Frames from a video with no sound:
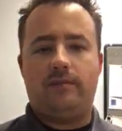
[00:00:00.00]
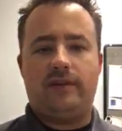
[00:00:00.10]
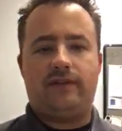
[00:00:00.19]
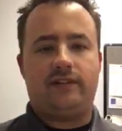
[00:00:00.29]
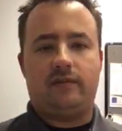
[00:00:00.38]

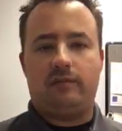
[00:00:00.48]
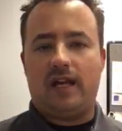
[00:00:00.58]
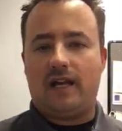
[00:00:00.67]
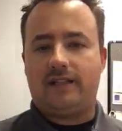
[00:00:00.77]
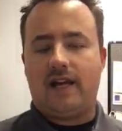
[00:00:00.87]
if it's a
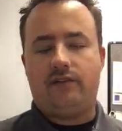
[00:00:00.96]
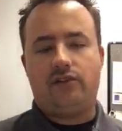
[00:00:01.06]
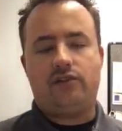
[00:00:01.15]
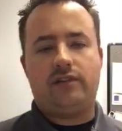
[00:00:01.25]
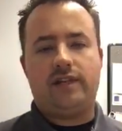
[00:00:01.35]
block down the
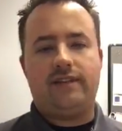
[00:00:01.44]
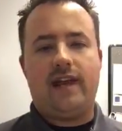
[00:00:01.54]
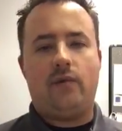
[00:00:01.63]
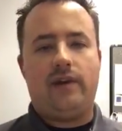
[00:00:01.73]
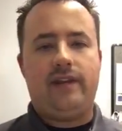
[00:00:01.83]
street,
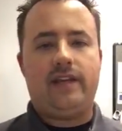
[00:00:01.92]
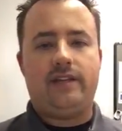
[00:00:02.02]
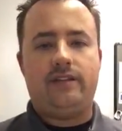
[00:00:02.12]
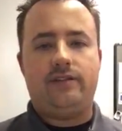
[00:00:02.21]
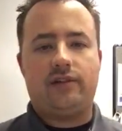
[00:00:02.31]
that way they
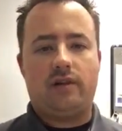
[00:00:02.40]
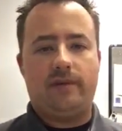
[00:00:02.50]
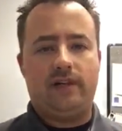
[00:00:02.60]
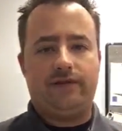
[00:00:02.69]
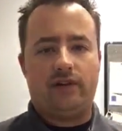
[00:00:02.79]
can
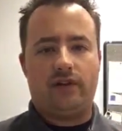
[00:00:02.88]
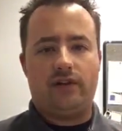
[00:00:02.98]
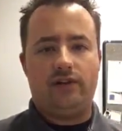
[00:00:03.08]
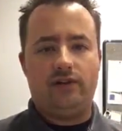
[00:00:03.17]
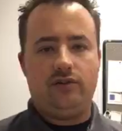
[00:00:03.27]
determine if they're going
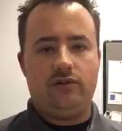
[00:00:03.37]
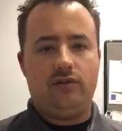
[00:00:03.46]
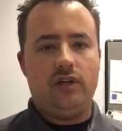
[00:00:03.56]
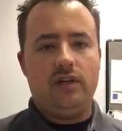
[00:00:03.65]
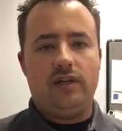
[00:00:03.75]
to do